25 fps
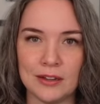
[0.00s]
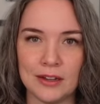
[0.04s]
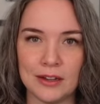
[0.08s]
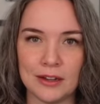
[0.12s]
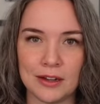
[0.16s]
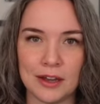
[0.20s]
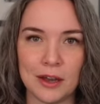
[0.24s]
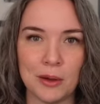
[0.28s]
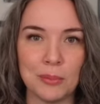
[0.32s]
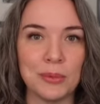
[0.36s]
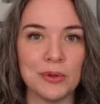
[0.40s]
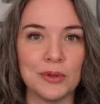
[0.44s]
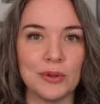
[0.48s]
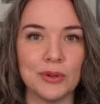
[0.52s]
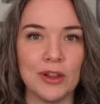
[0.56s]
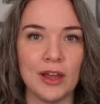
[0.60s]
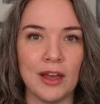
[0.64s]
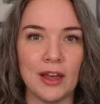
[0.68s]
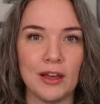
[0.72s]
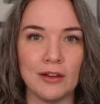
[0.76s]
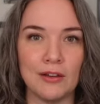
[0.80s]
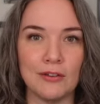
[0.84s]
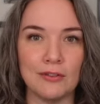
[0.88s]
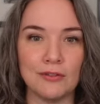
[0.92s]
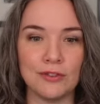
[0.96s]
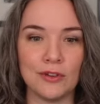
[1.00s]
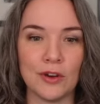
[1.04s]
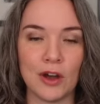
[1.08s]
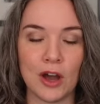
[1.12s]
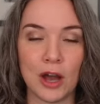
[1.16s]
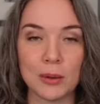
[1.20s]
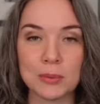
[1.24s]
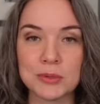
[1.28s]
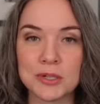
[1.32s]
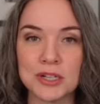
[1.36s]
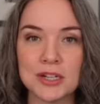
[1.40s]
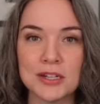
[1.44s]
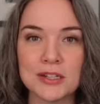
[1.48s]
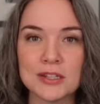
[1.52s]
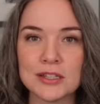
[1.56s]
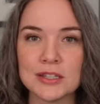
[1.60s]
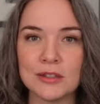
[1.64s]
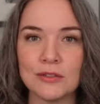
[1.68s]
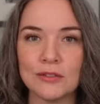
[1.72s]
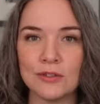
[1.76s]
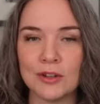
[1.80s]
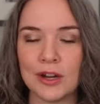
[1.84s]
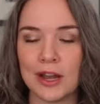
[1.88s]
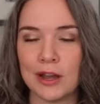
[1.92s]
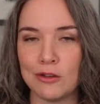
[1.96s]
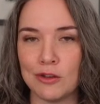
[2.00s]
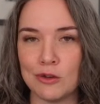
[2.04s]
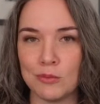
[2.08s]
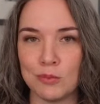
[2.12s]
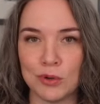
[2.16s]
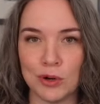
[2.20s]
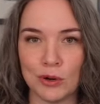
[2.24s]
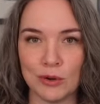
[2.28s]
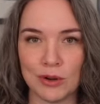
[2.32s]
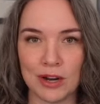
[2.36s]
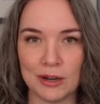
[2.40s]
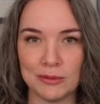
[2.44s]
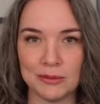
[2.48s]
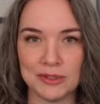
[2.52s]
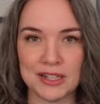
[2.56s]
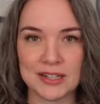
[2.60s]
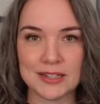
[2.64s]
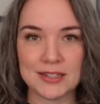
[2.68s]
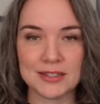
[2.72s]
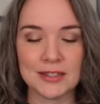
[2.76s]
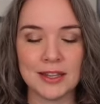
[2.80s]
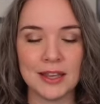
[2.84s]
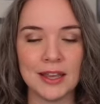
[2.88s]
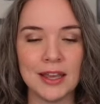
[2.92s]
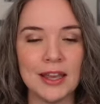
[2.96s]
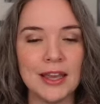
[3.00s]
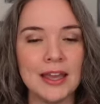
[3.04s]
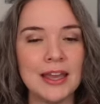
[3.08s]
a couple of options for how you program this.